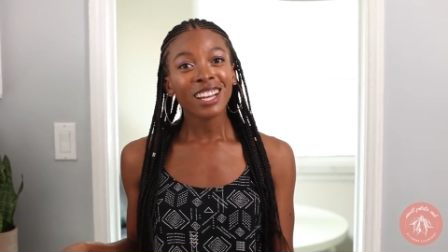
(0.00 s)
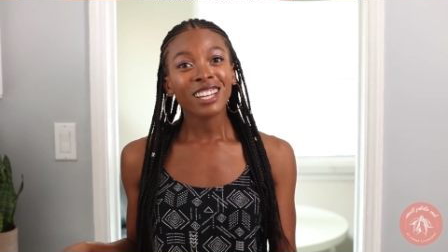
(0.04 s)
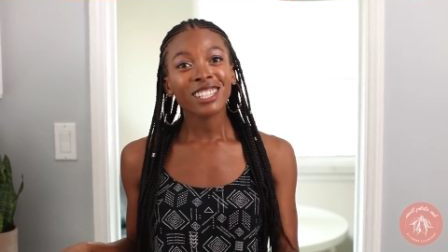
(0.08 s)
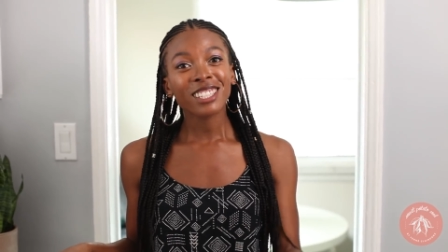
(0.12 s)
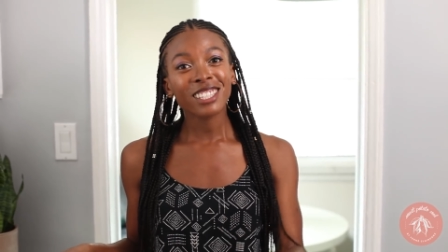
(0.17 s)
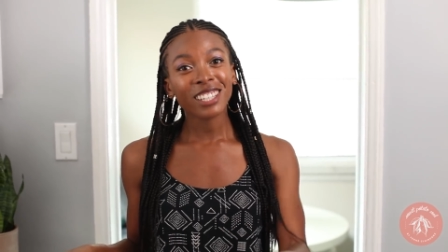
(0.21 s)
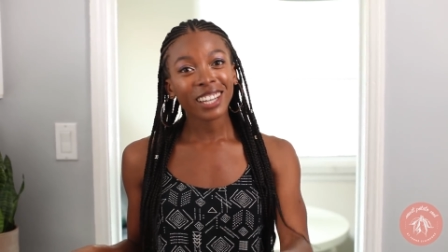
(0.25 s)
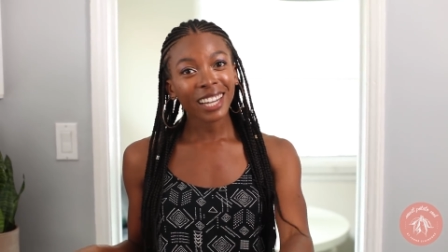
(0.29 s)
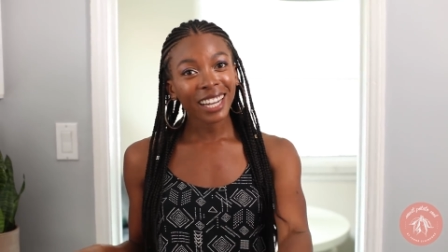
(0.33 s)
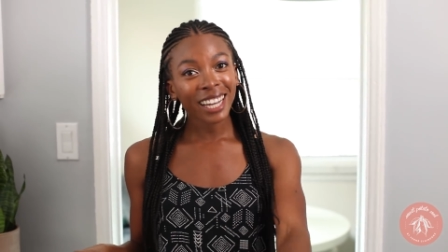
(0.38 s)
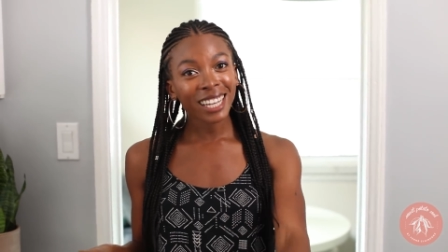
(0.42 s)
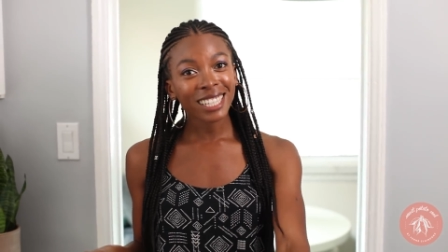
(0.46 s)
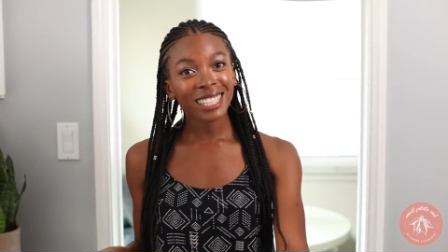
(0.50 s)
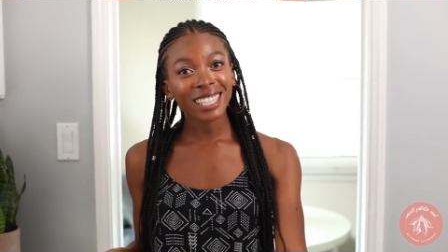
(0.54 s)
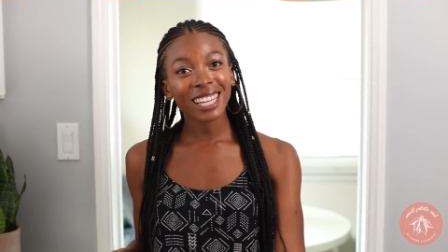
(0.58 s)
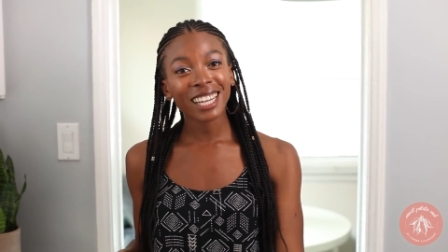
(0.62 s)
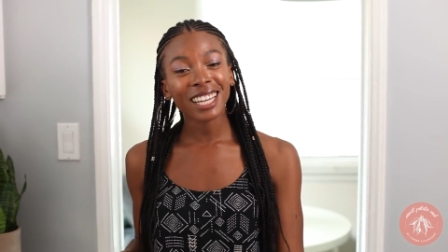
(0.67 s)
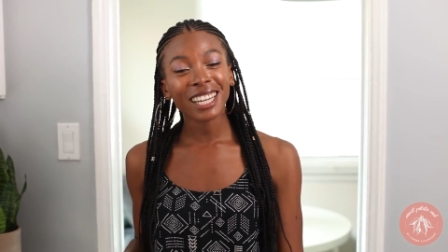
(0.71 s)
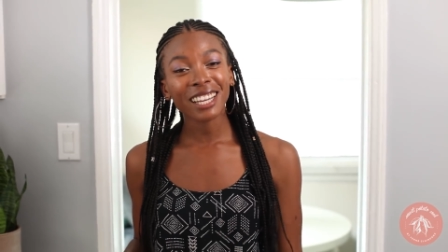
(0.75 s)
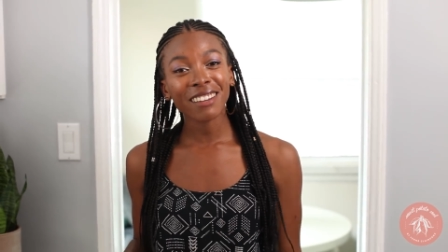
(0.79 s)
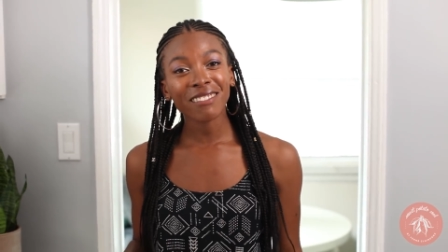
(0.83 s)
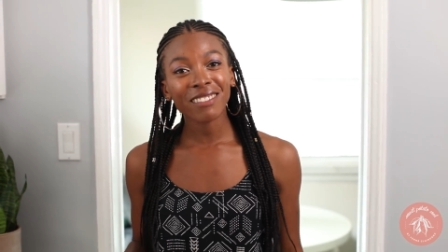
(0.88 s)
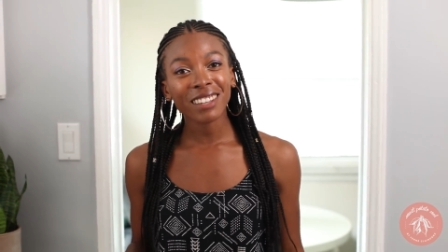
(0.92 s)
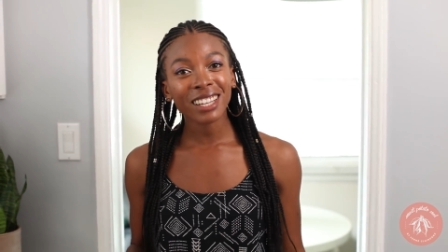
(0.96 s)
so you guys
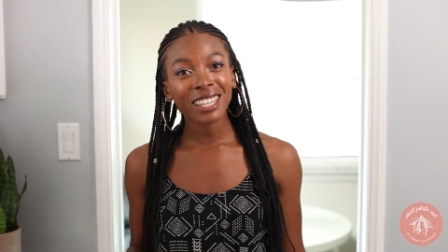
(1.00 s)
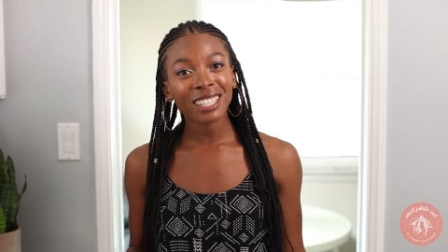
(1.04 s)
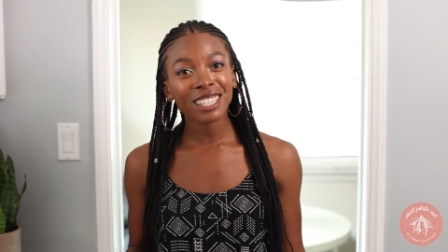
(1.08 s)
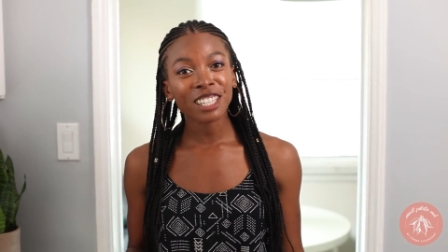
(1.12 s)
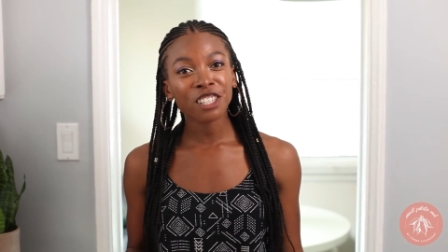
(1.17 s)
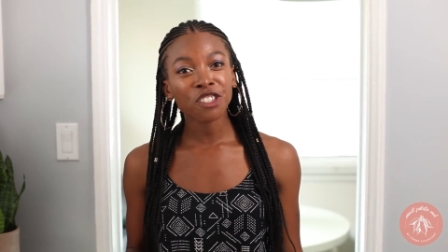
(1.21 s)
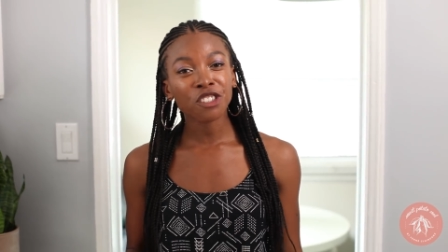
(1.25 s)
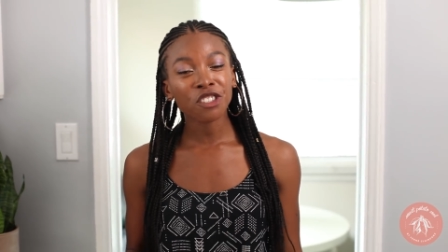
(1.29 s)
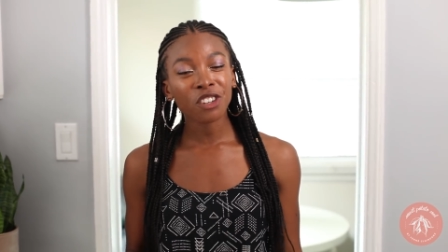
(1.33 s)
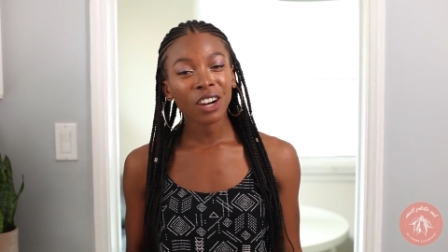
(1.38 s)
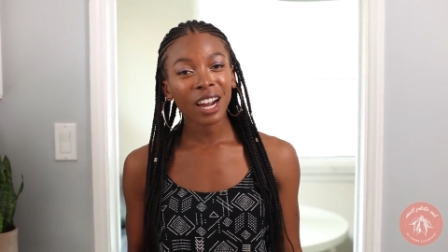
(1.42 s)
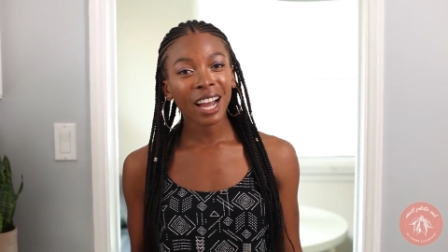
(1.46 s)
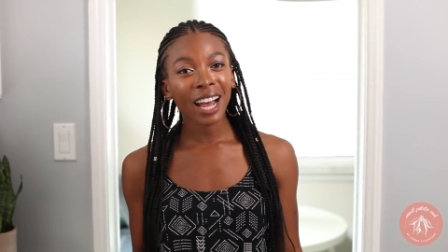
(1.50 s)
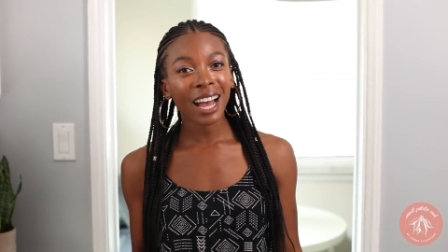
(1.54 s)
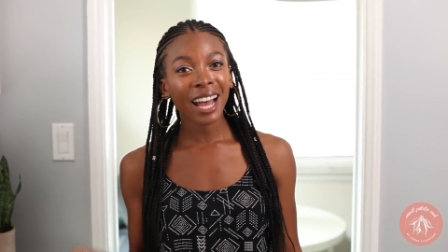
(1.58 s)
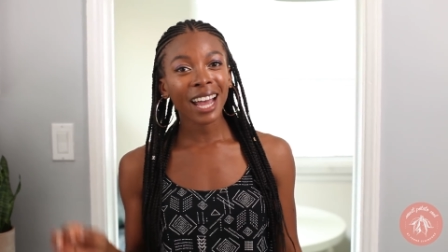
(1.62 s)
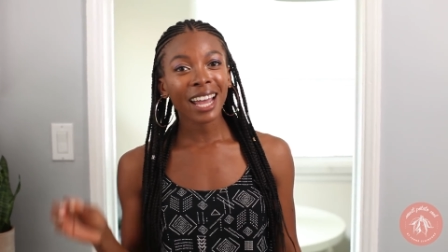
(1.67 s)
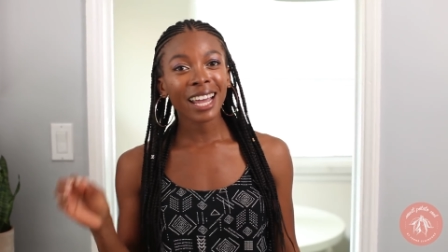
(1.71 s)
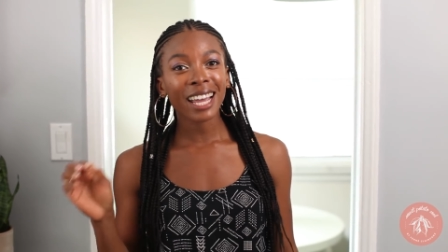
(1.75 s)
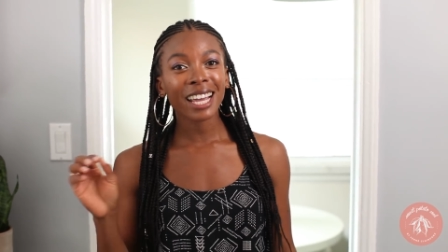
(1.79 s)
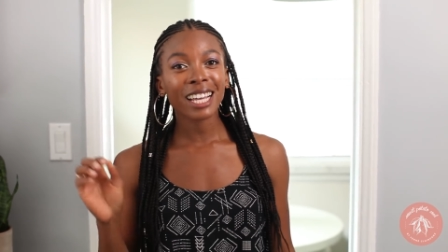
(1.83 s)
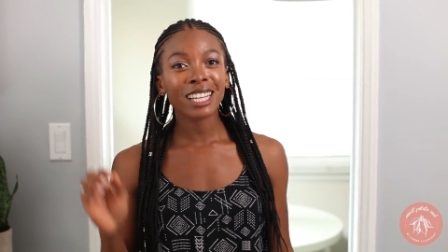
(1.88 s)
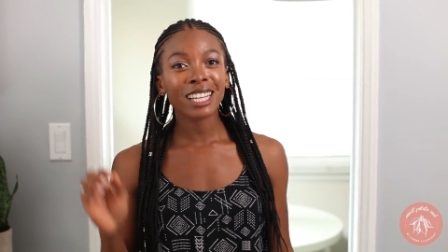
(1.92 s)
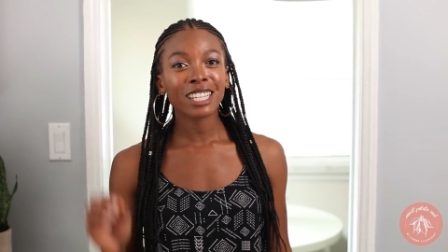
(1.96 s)
can give these a
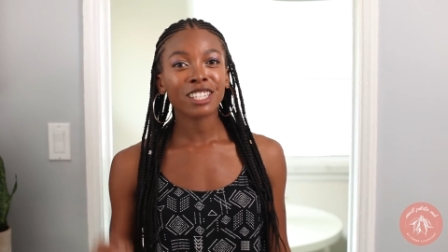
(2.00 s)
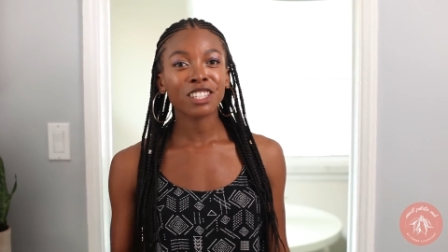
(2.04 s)
try as